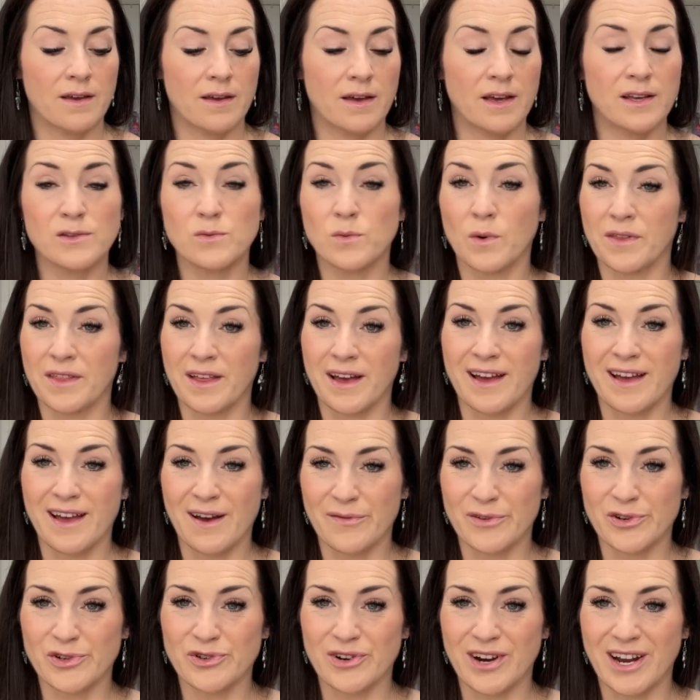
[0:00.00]
is one that I
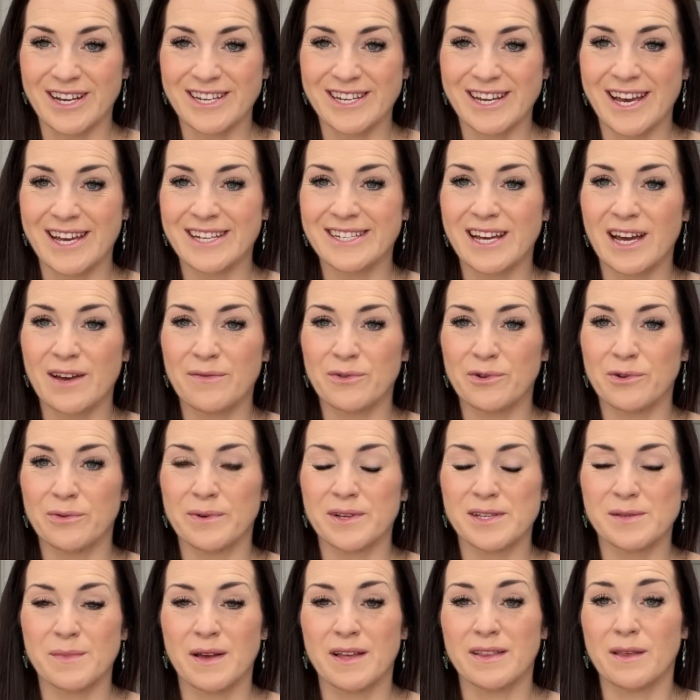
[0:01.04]
haven't tried yet. I've
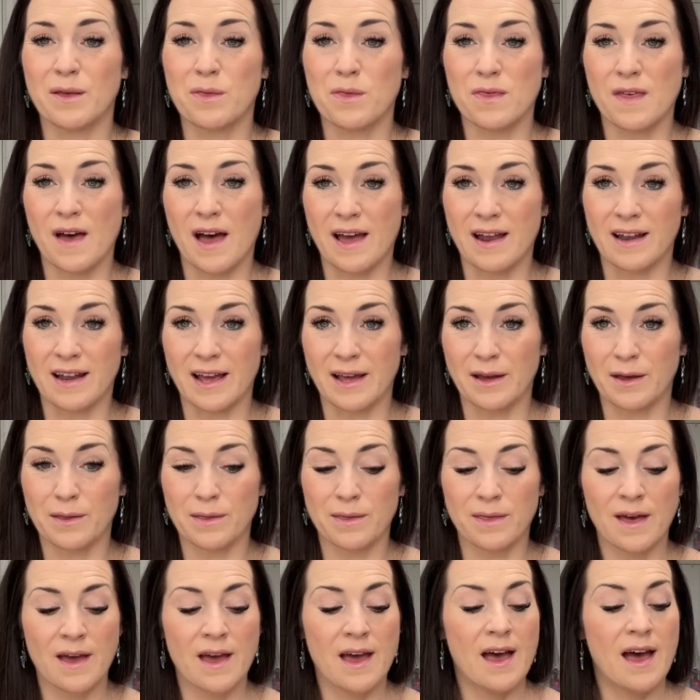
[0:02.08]
always made the thigh
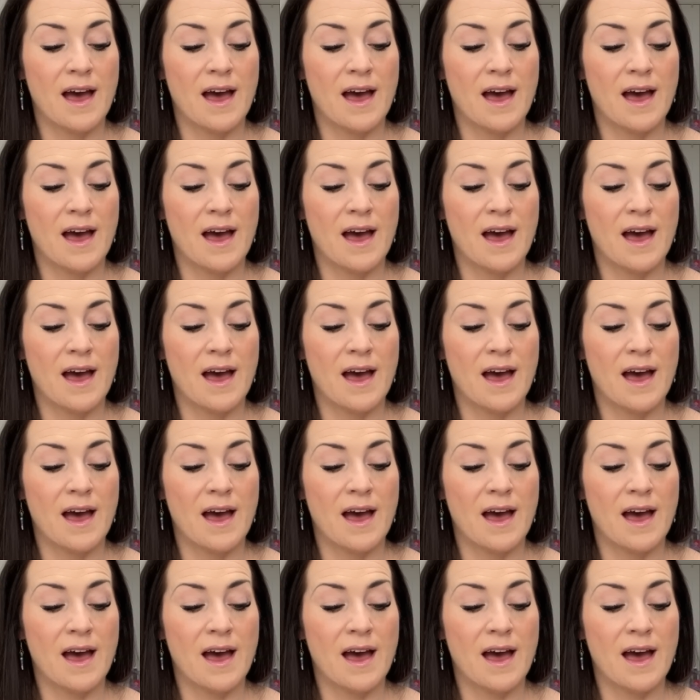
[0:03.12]
length.